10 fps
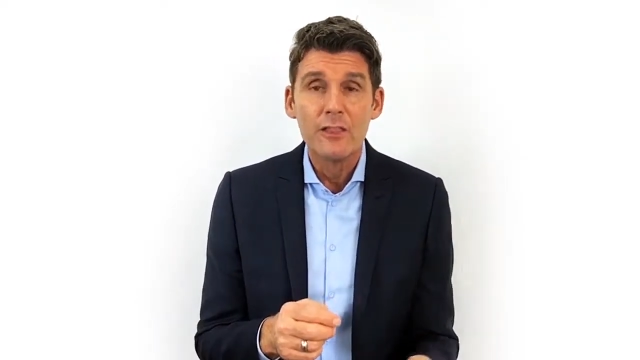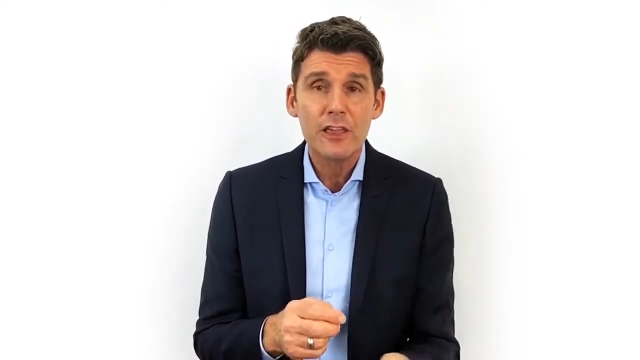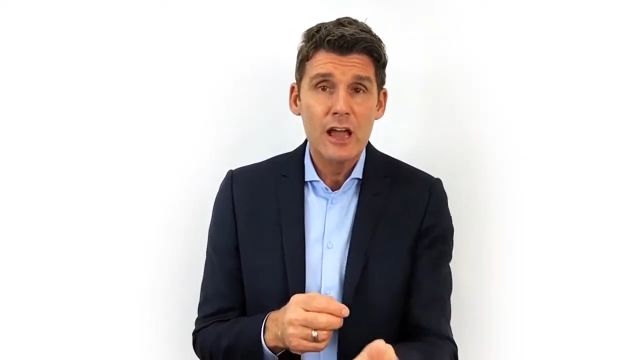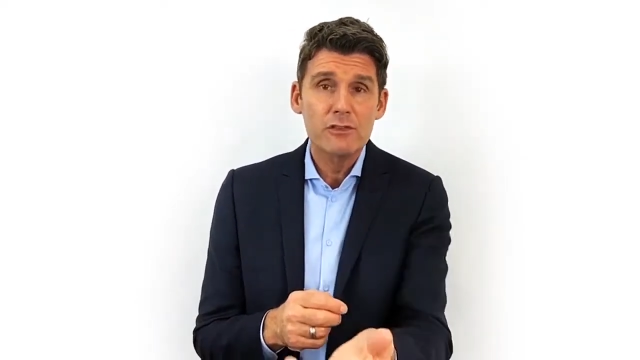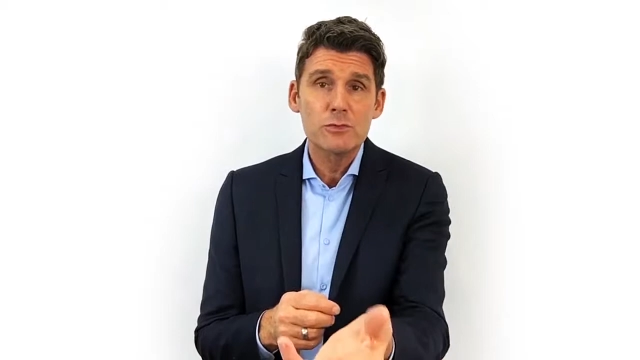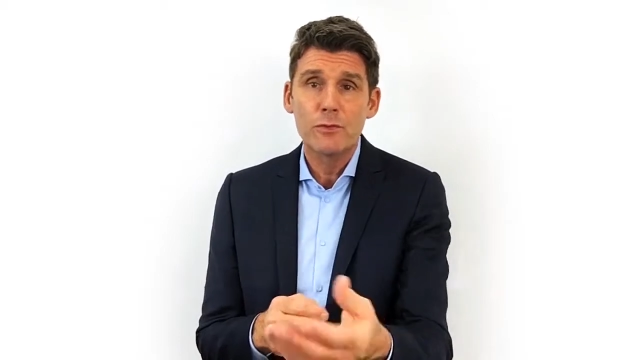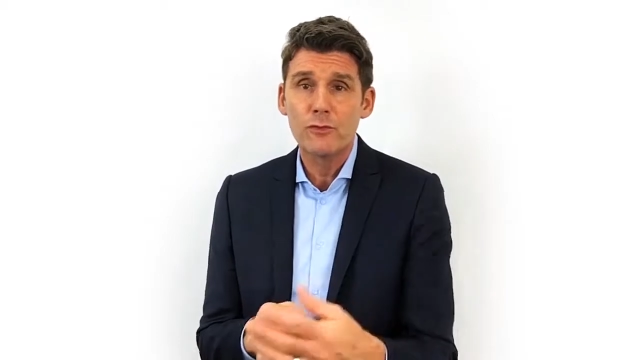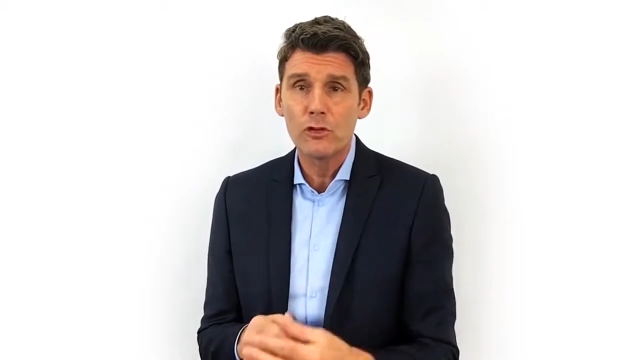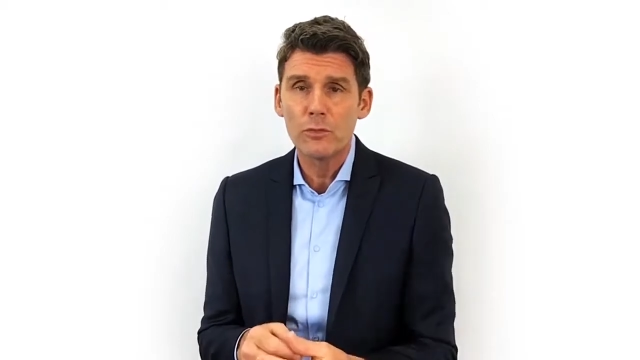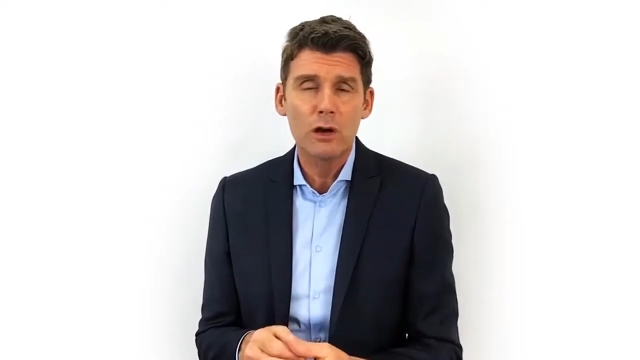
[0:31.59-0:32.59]
The average
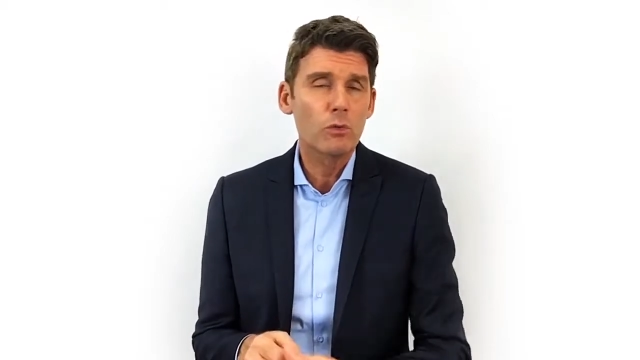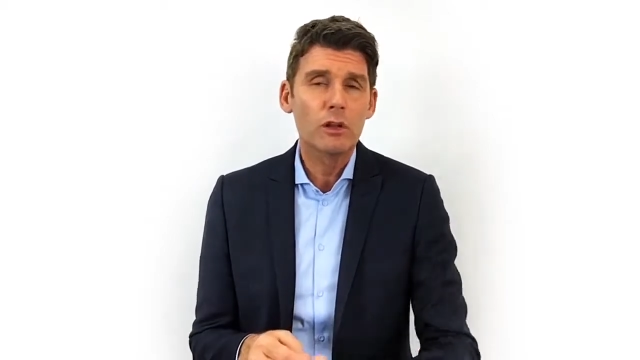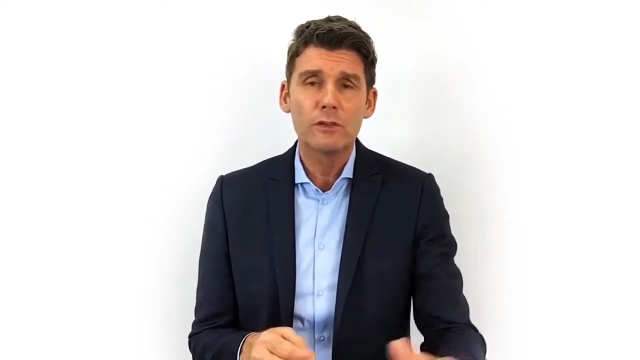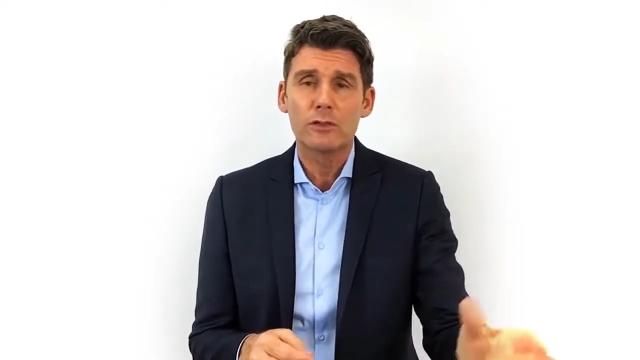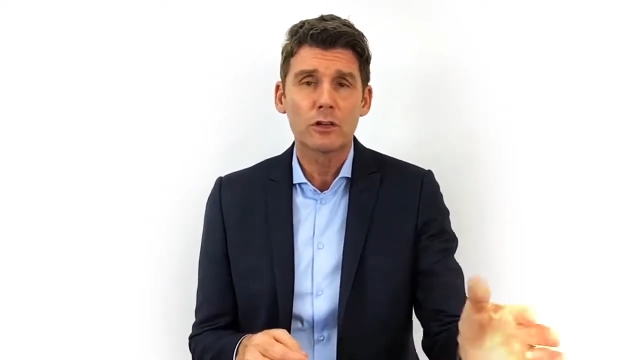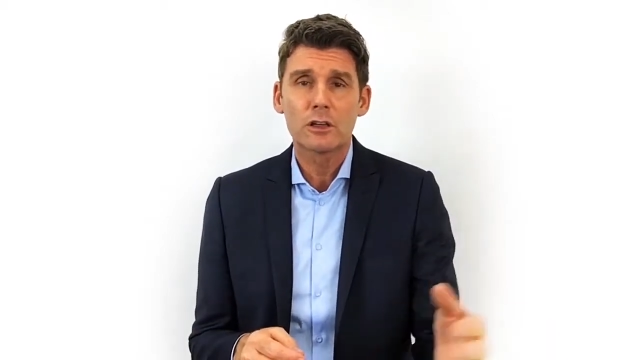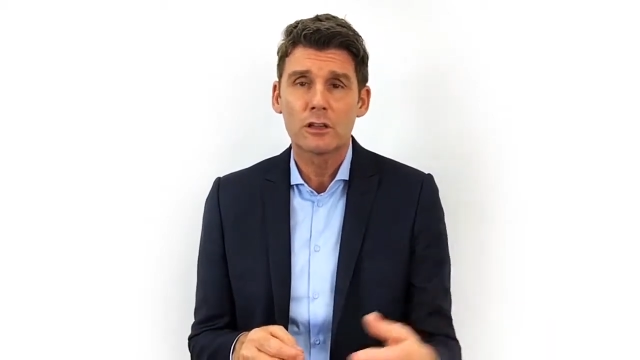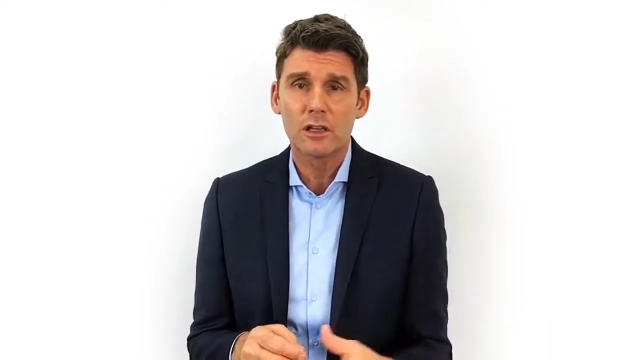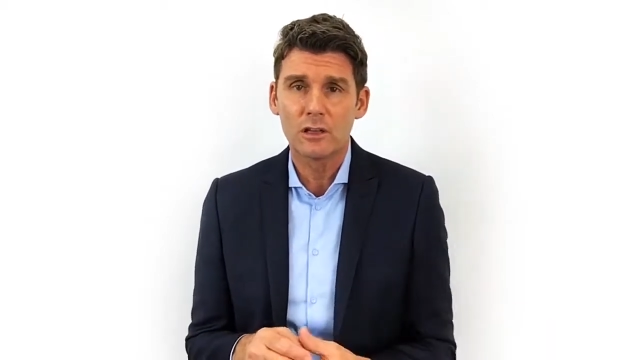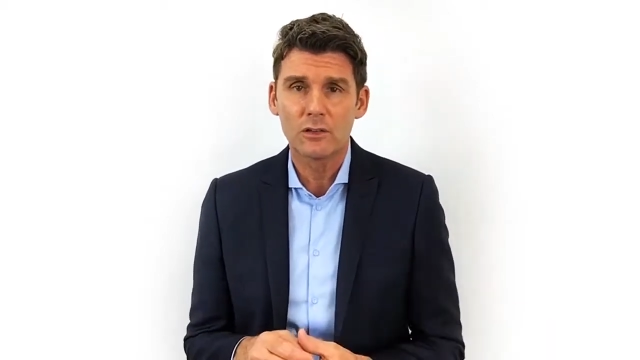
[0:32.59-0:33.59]
performer won't even look at
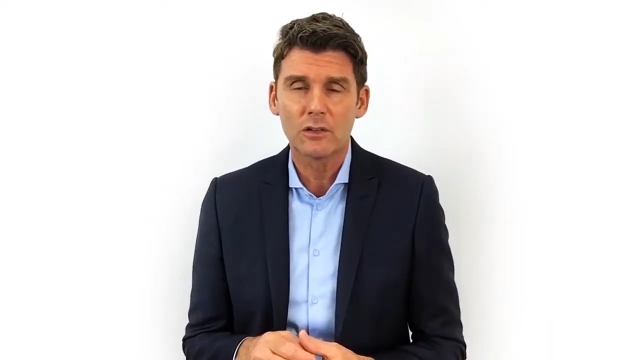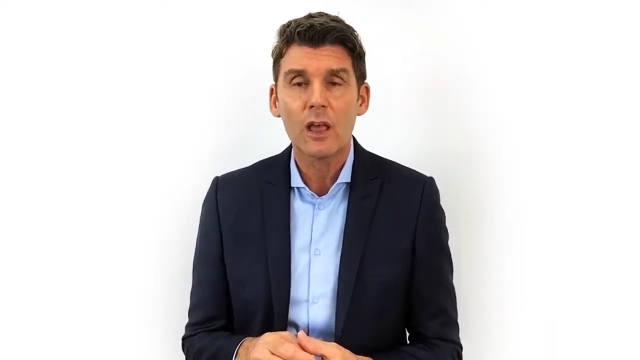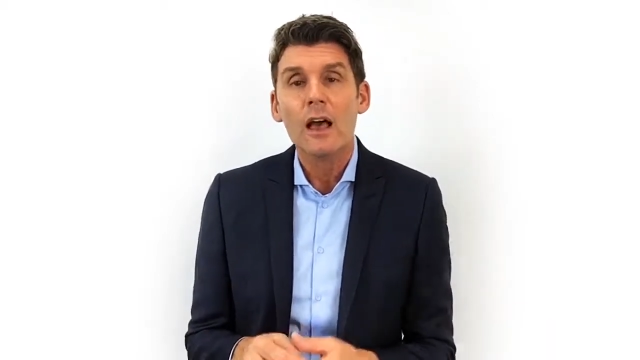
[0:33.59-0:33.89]
these.